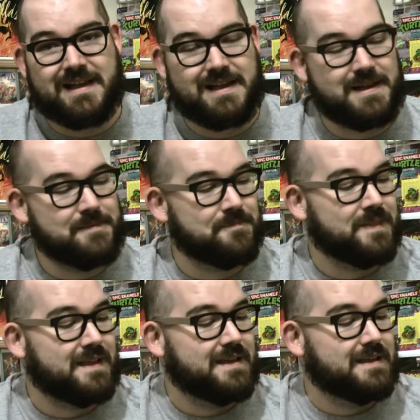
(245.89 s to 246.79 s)
Um,
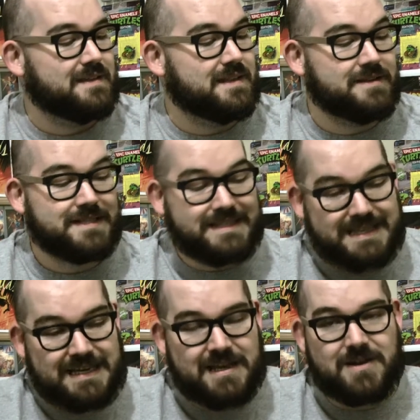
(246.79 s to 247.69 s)
there's a
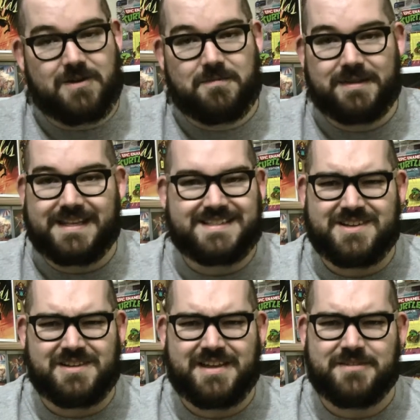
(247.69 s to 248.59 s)
Dino, but that's
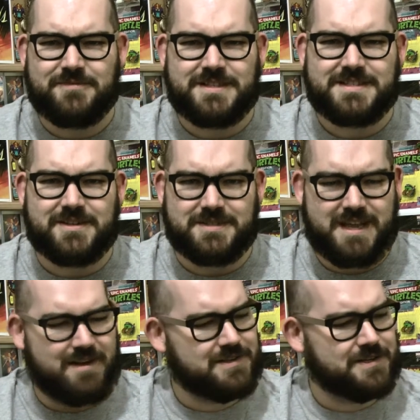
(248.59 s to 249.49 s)
the only other Flintstones
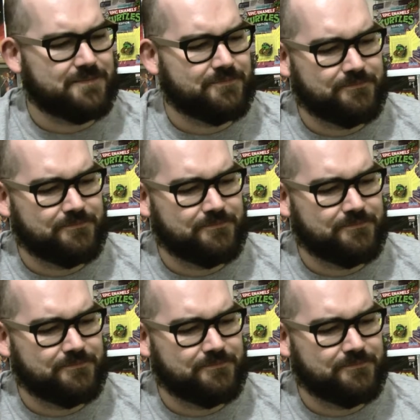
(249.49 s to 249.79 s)
character.